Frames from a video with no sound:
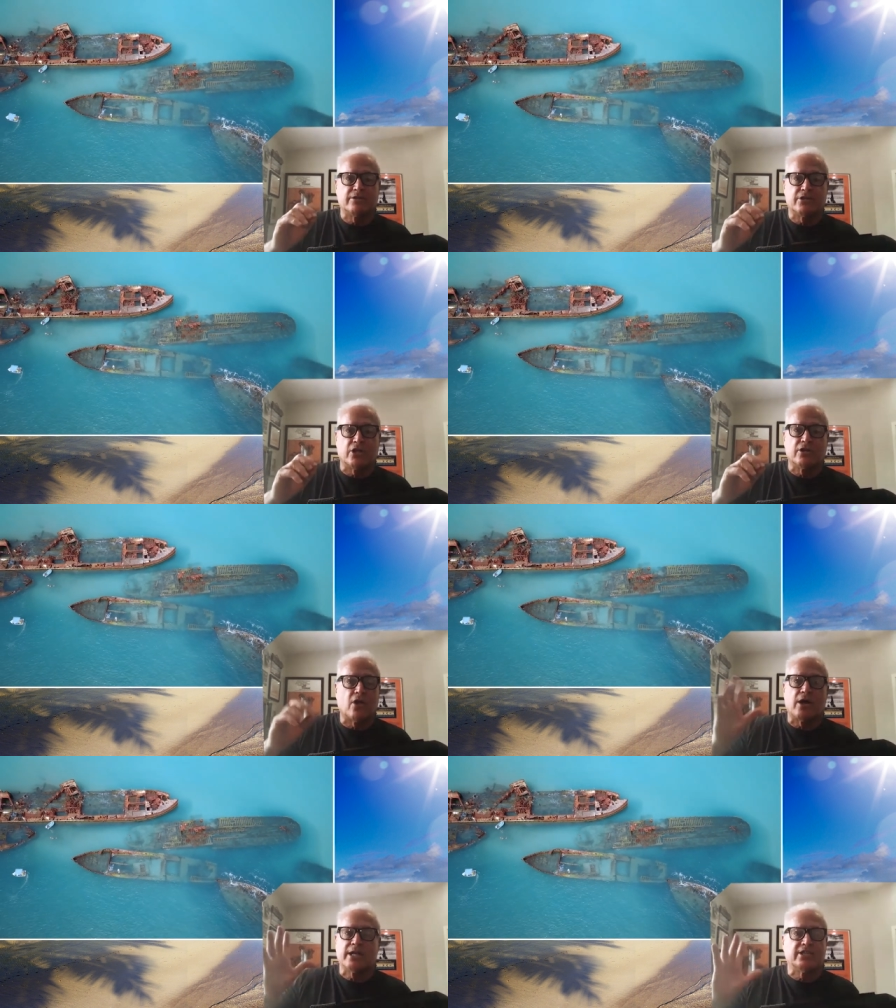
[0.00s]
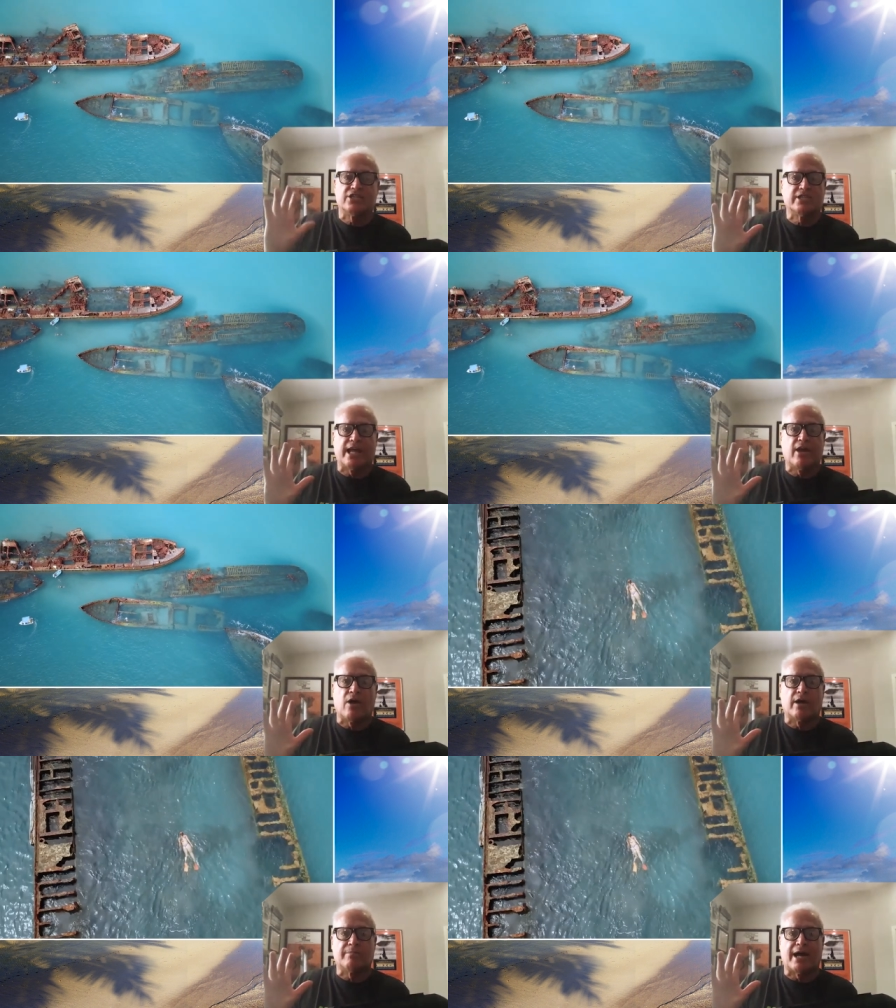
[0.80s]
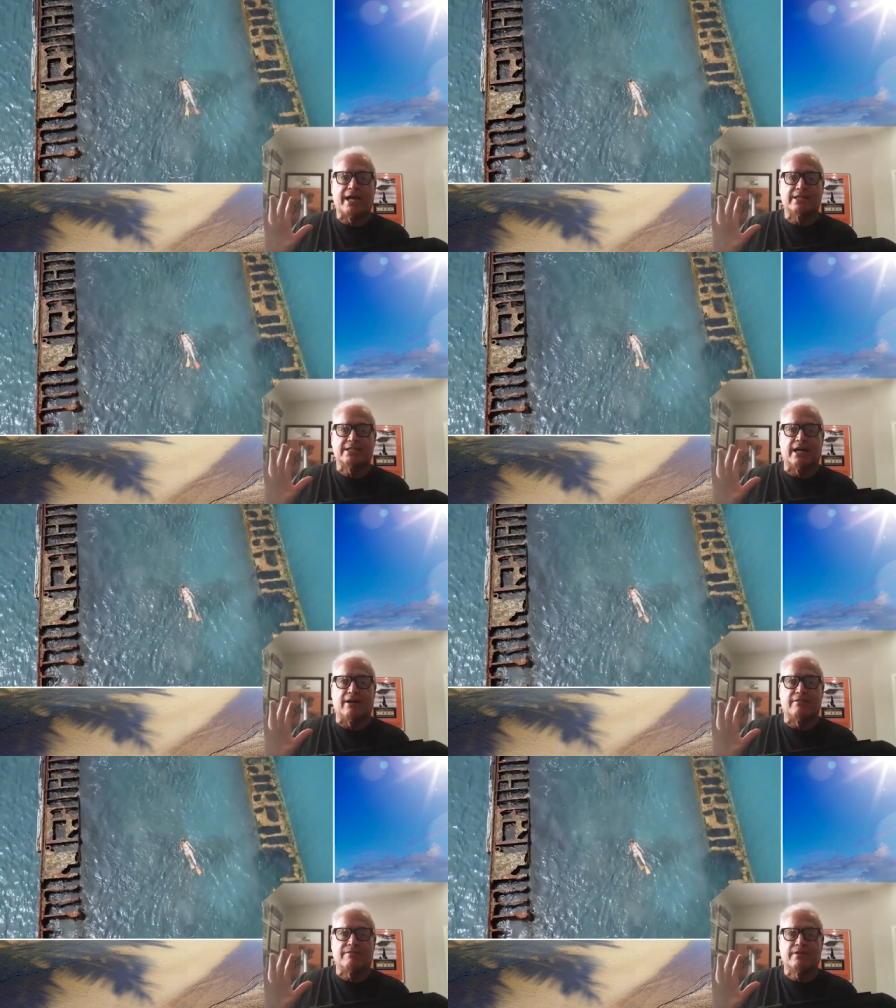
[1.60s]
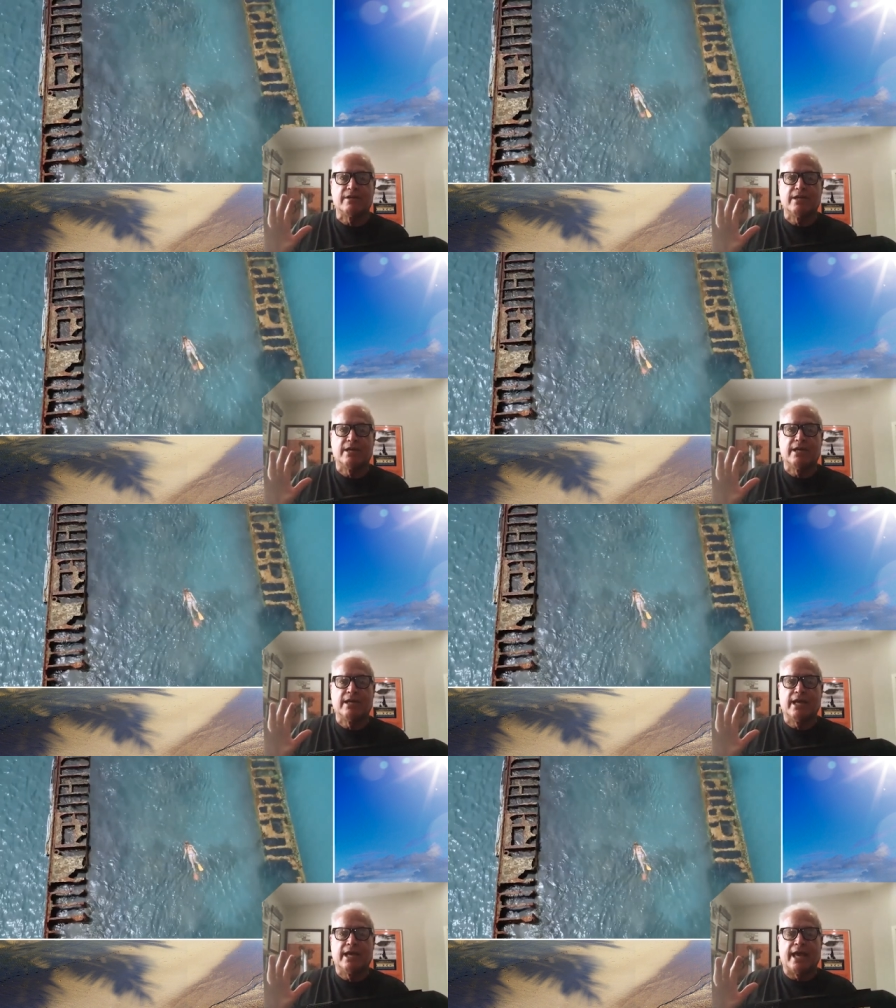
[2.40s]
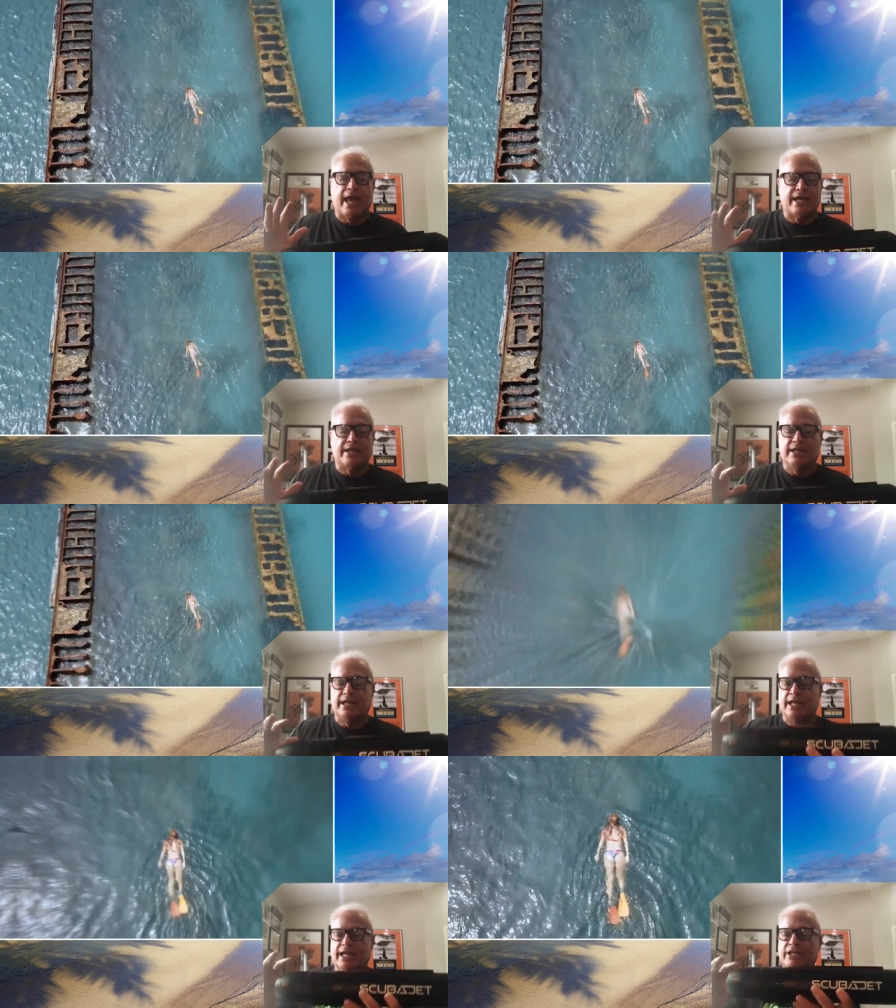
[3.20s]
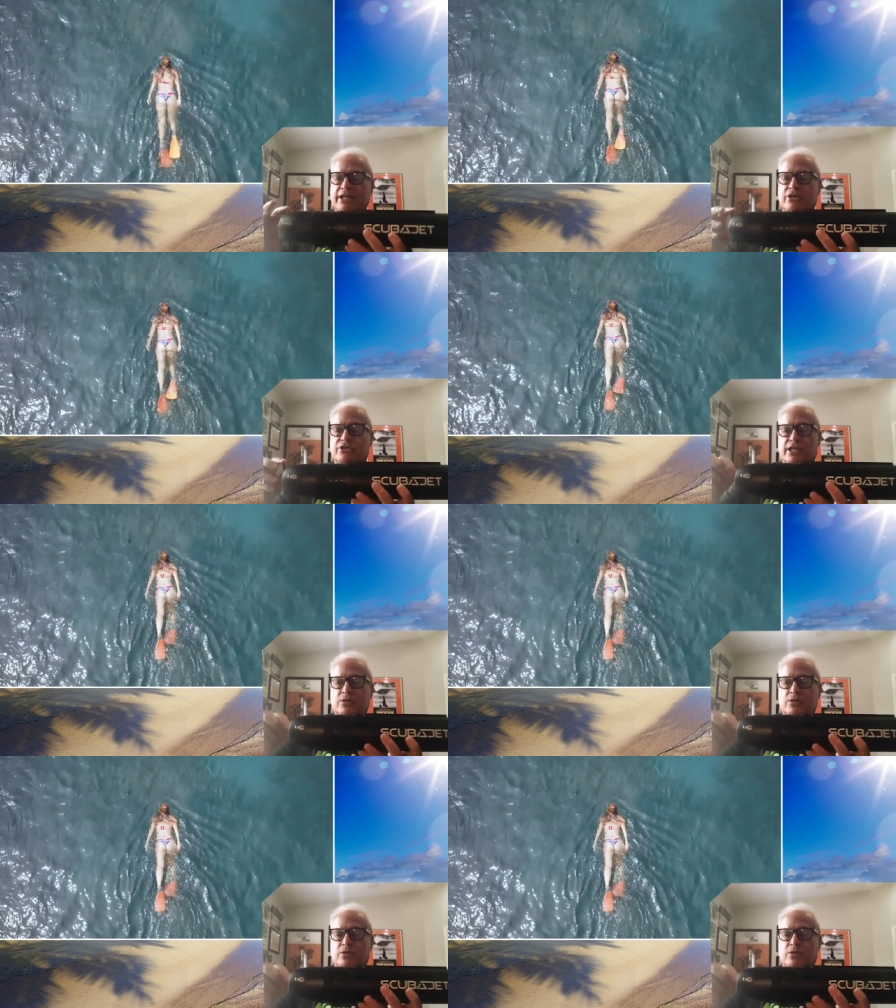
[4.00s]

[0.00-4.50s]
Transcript: turn on and stay on by itself. And he used it